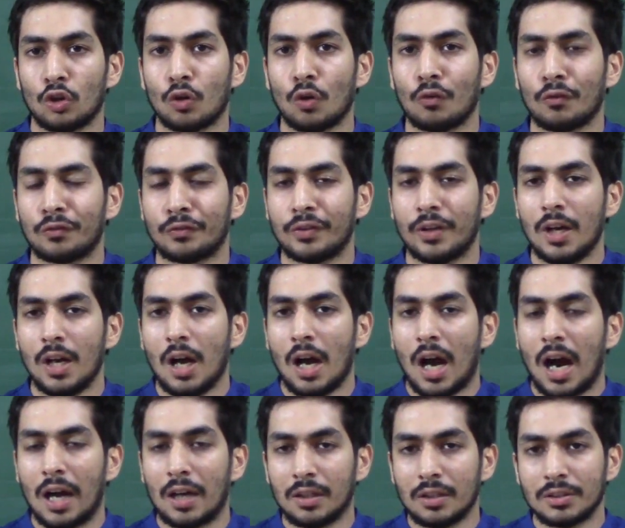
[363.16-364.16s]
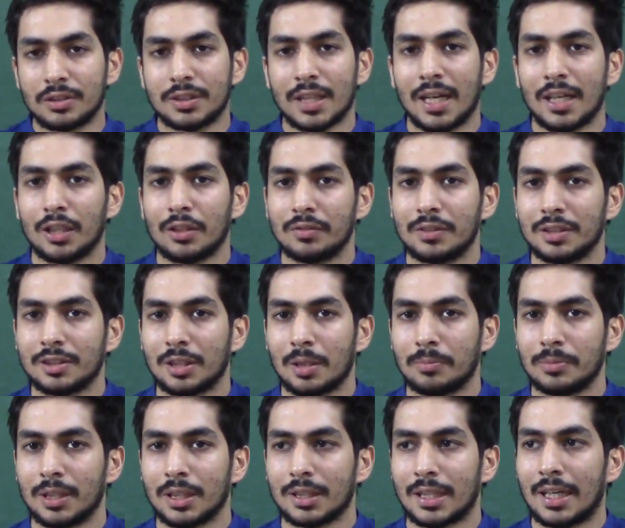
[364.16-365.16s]
of understanding of the
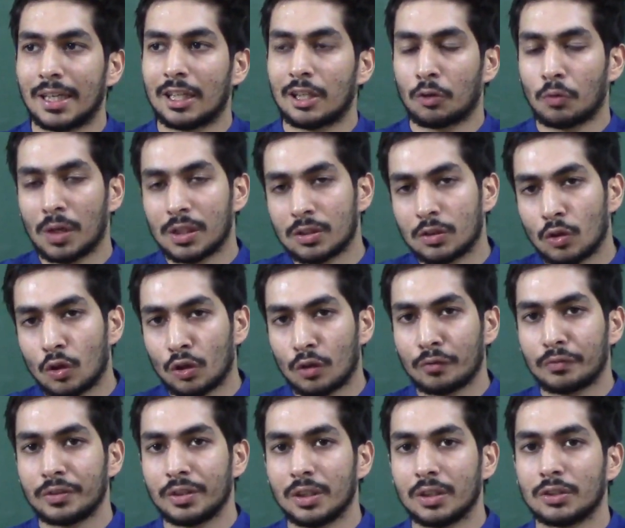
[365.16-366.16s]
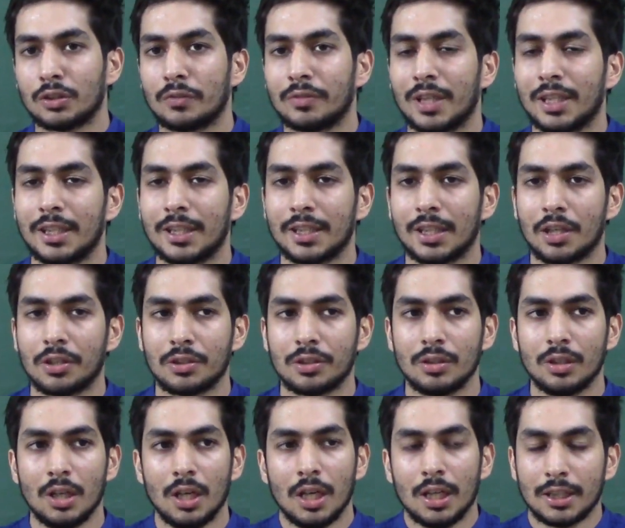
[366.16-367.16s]
subject and it requires a lot of years of
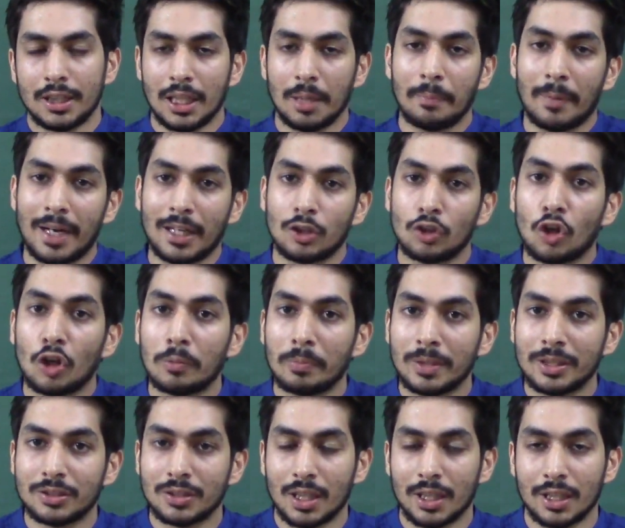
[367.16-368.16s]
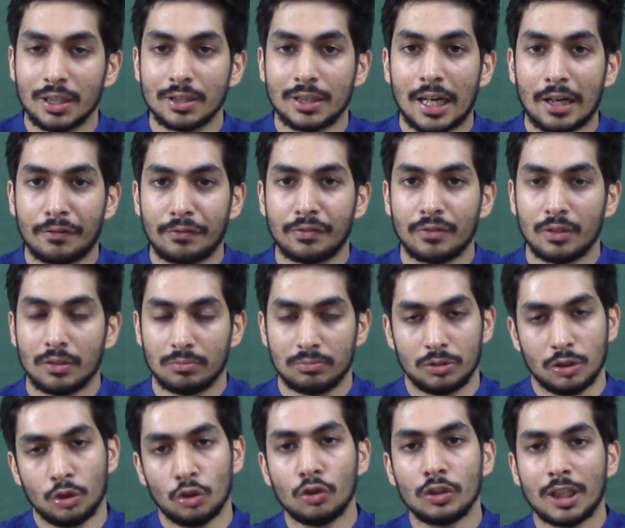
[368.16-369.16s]
dedication, they might not be studying that,
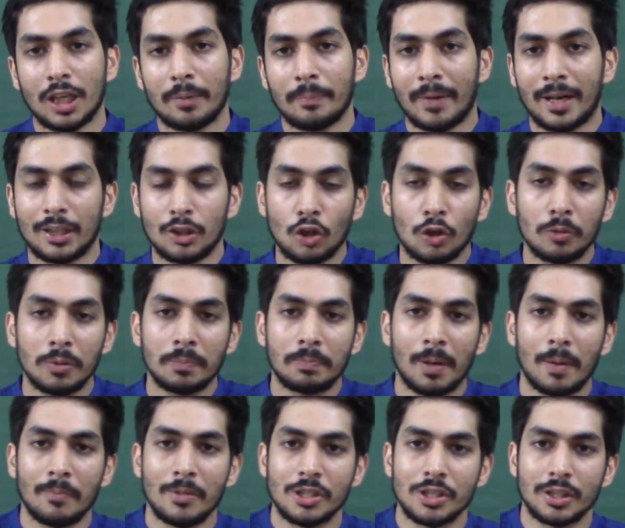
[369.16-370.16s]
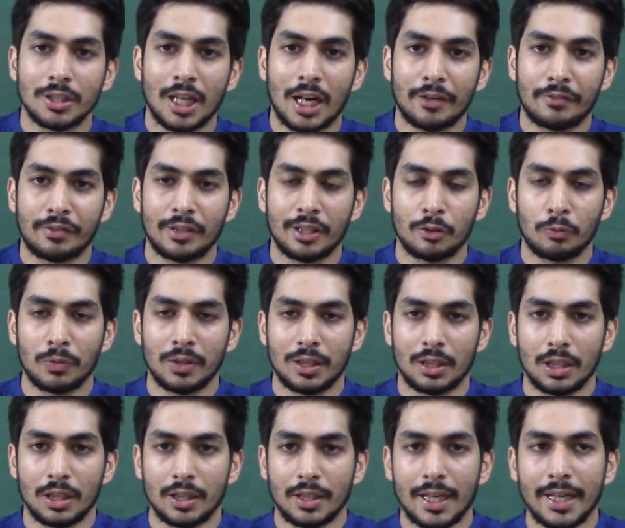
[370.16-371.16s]
they might not be publishing that
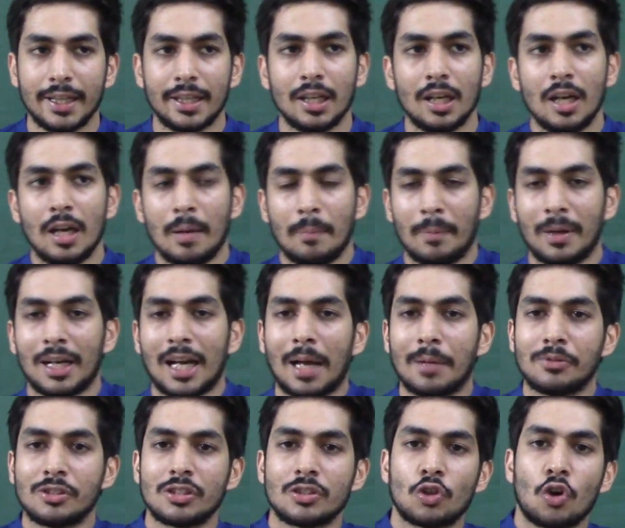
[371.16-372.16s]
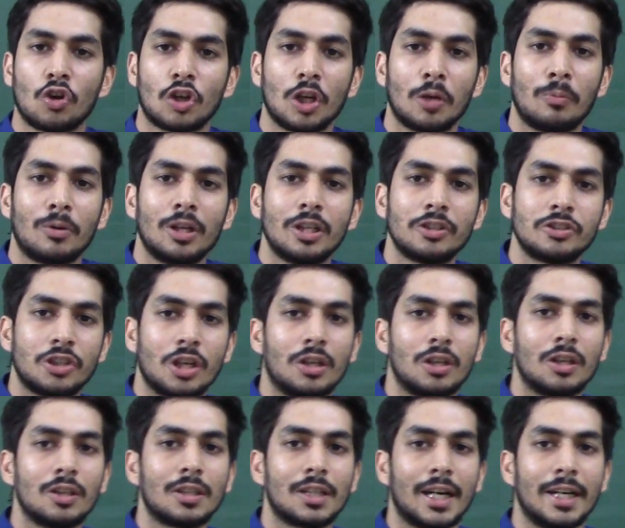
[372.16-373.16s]
frequently, right? But I'm just talking about
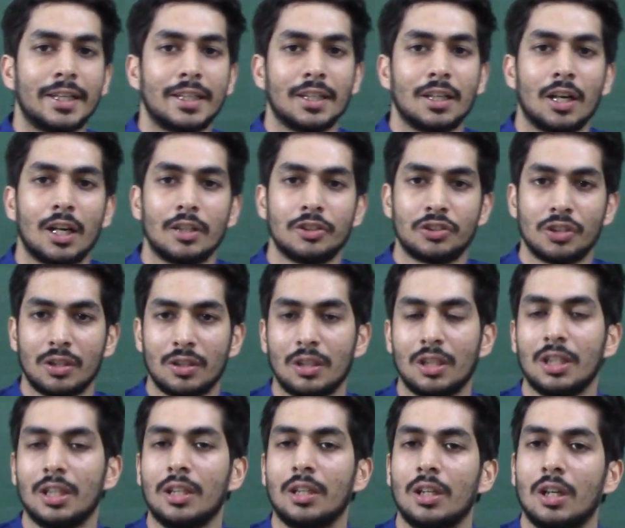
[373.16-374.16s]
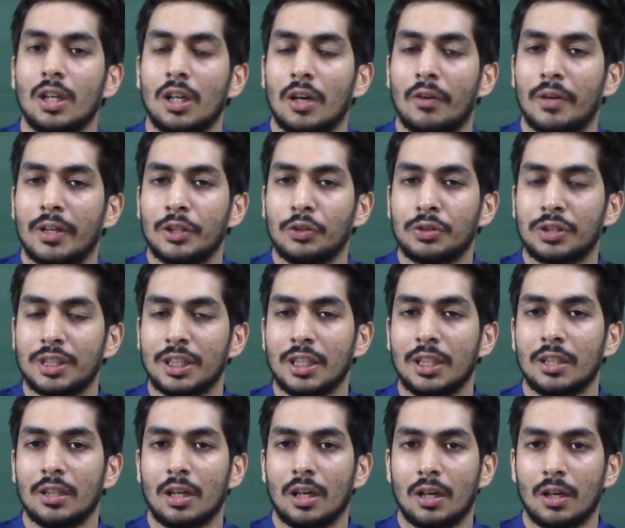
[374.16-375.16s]
general criteria. Generally, when you
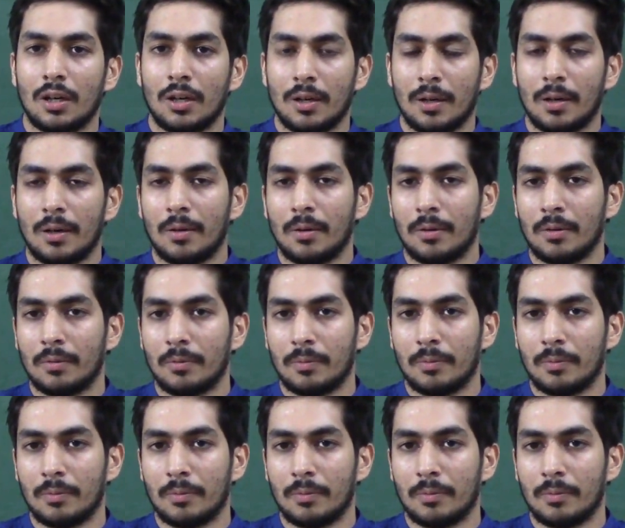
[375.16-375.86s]
see a